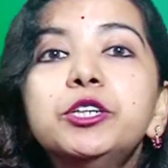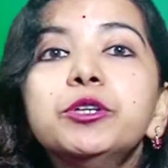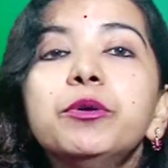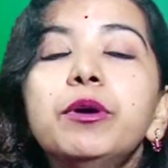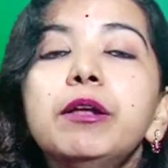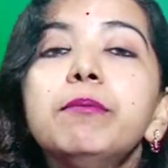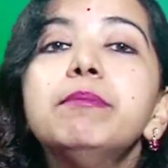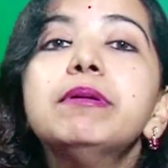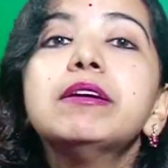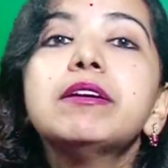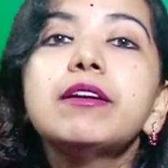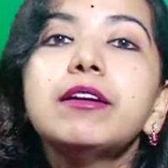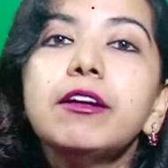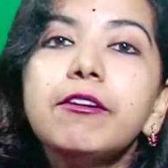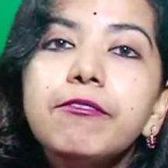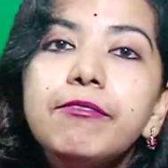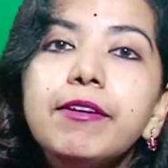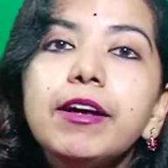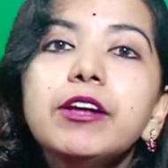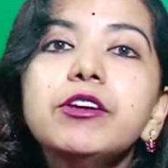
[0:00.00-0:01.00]
will be
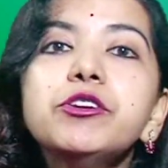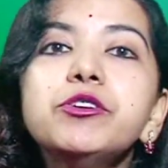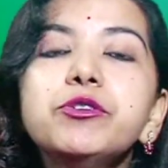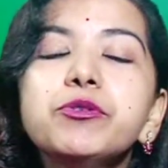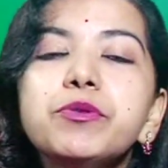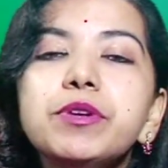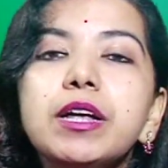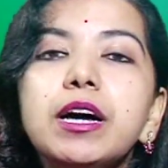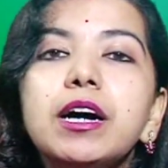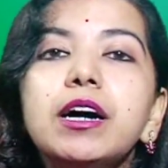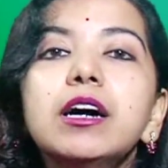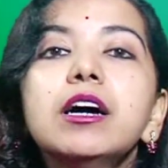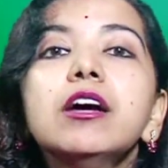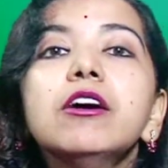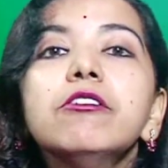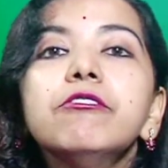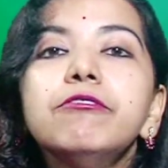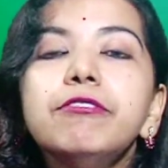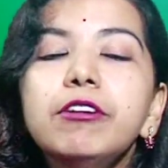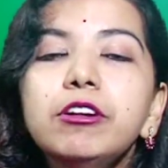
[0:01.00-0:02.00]
relevant to the
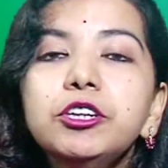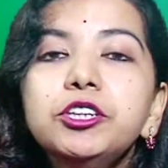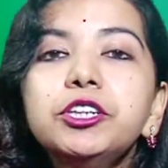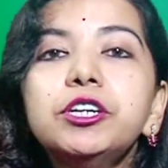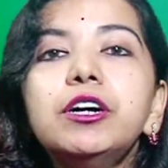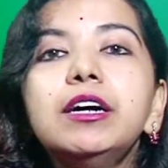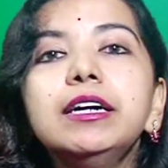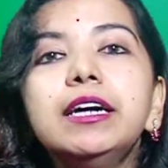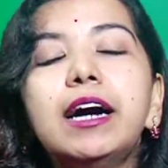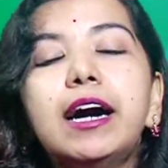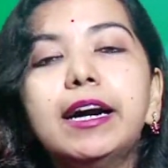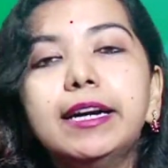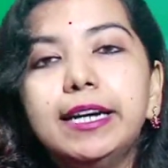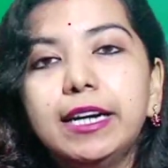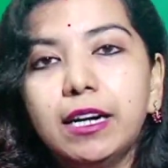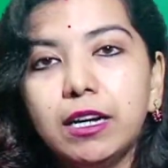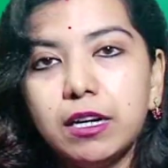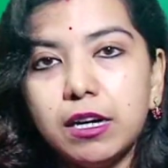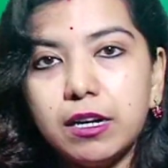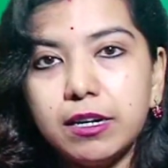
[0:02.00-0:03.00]
future
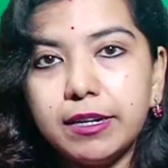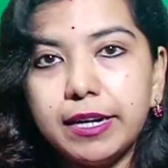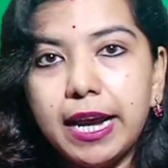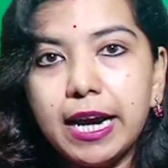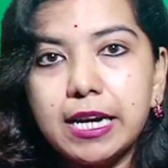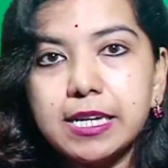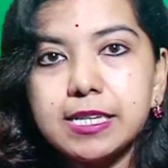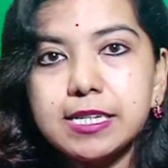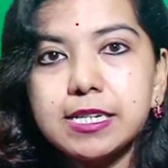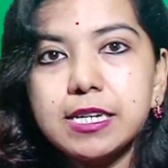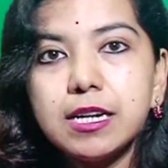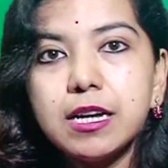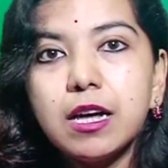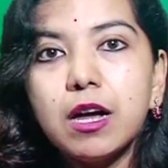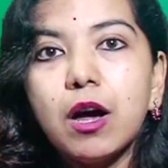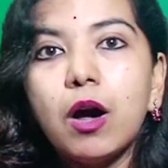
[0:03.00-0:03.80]
learning context